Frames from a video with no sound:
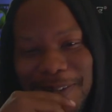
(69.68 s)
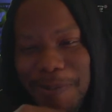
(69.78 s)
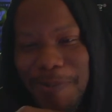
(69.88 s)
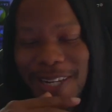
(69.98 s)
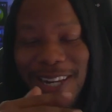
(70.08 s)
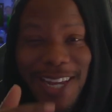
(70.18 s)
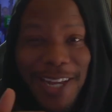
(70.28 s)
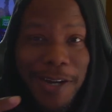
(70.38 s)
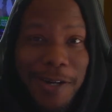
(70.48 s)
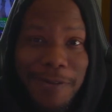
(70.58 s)
be
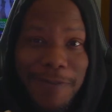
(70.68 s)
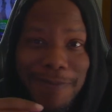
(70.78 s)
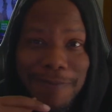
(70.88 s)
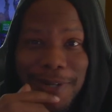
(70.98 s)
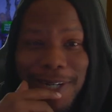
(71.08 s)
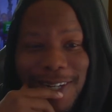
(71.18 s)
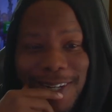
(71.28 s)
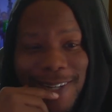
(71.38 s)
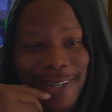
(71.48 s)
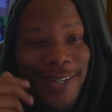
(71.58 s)
let go, but
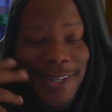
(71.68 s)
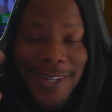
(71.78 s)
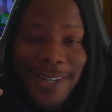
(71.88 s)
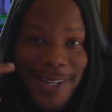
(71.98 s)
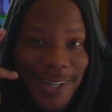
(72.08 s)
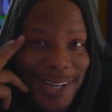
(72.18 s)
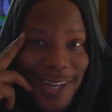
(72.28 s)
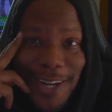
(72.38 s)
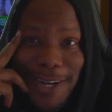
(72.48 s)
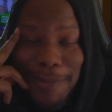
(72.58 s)

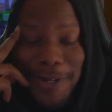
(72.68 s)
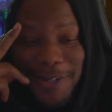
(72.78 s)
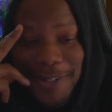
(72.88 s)
like I'm on